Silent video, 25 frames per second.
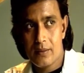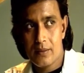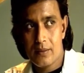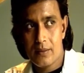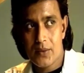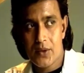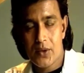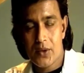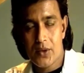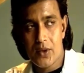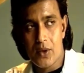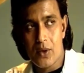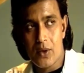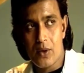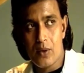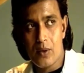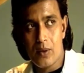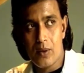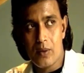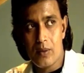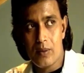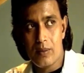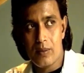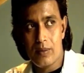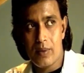
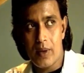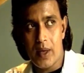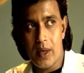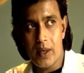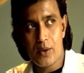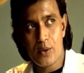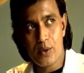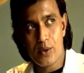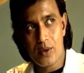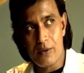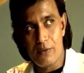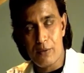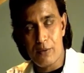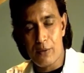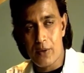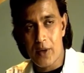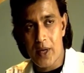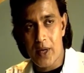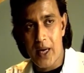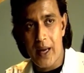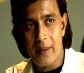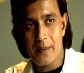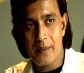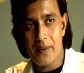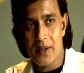So I took the
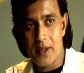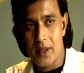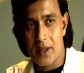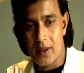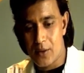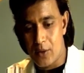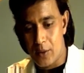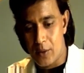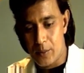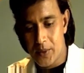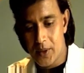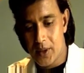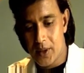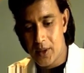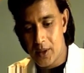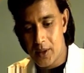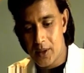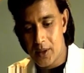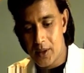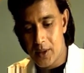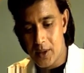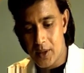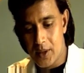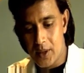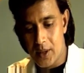photographs and dropped in
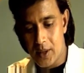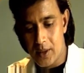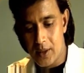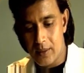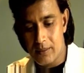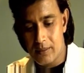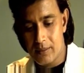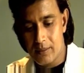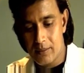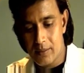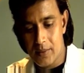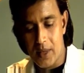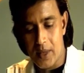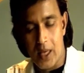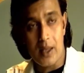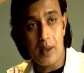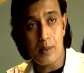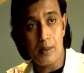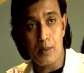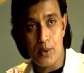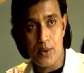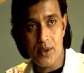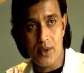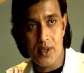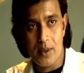at the other
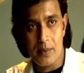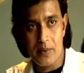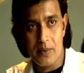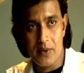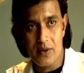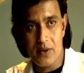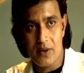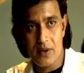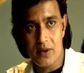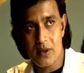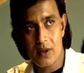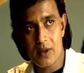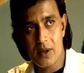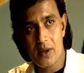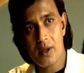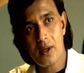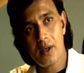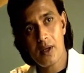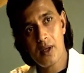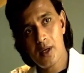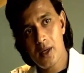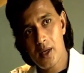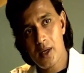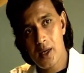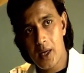post office
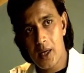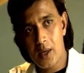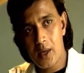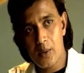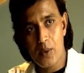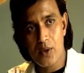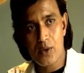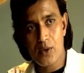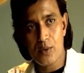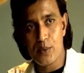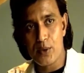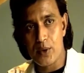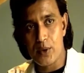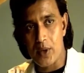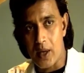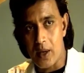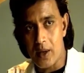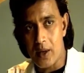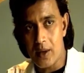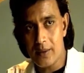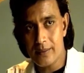and went to Pune.